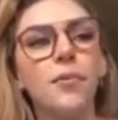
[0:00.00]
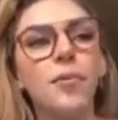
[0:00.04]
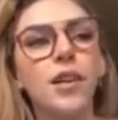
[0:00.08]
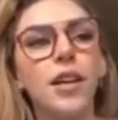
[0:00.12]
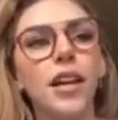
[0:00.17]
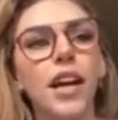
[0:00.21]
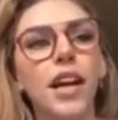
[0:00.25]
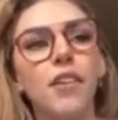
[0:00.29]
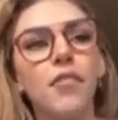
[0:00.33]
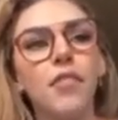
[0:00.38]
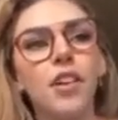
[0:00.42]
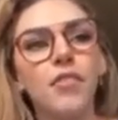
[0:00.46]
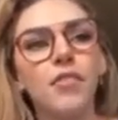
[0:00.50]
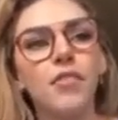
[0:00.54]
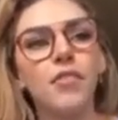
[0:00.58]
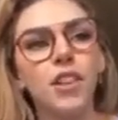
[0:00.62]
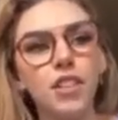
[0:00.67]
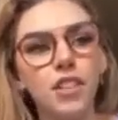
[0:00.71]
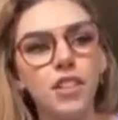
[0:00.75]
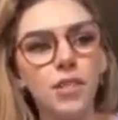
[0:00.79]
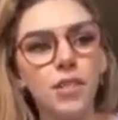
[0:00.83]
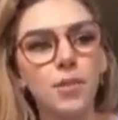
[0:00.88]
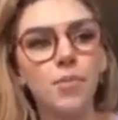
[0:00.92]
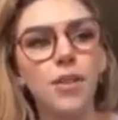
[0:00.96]
having a
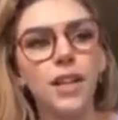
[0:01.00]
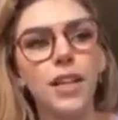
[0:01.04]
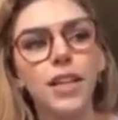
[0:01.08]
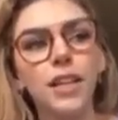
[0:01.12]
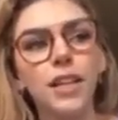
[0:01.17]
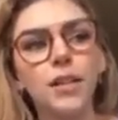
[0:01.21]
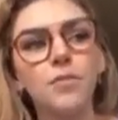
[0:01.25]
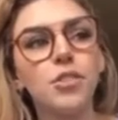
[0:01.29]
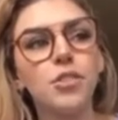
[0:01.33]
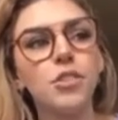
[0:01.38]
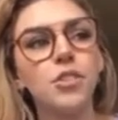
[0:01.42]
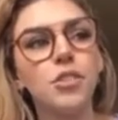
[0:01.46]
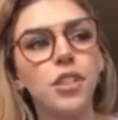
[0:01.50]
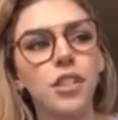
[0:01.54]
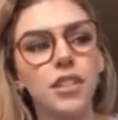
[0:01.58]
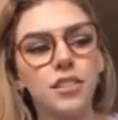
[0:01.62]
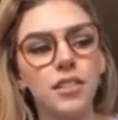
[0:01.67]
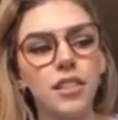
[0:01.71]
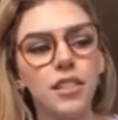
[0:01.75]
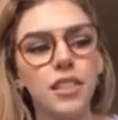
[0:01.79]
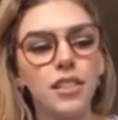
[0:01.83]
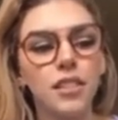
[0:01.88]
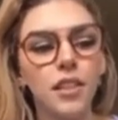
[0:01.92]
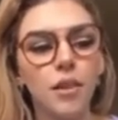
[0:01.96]
friendship breakup just
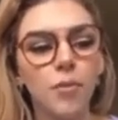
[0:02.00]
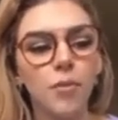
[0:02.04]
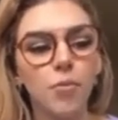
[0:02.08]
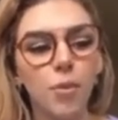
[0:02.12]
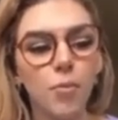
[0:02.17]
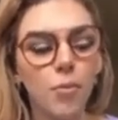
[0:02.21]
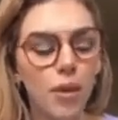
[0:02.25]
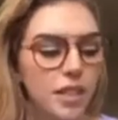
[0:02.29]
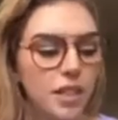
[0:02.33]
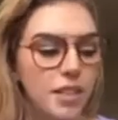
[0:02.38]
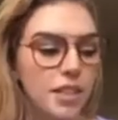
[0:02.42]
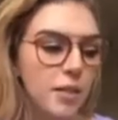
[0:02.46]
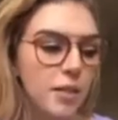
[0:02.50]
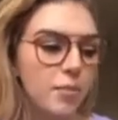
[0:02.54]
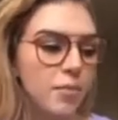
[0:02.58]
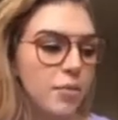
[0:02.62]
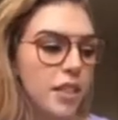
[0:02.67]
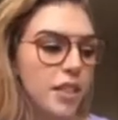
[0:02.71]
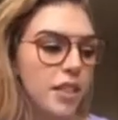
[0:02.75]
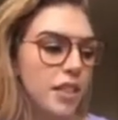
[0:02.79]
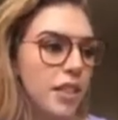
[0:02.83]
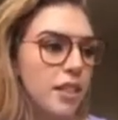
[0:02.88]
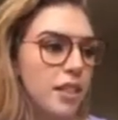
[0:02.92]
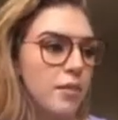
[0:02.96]
as a romantic
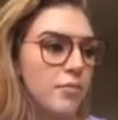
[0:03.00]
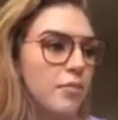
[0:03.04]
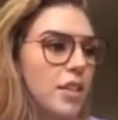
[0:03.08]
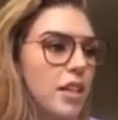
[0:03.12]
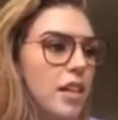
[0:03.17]
breakup.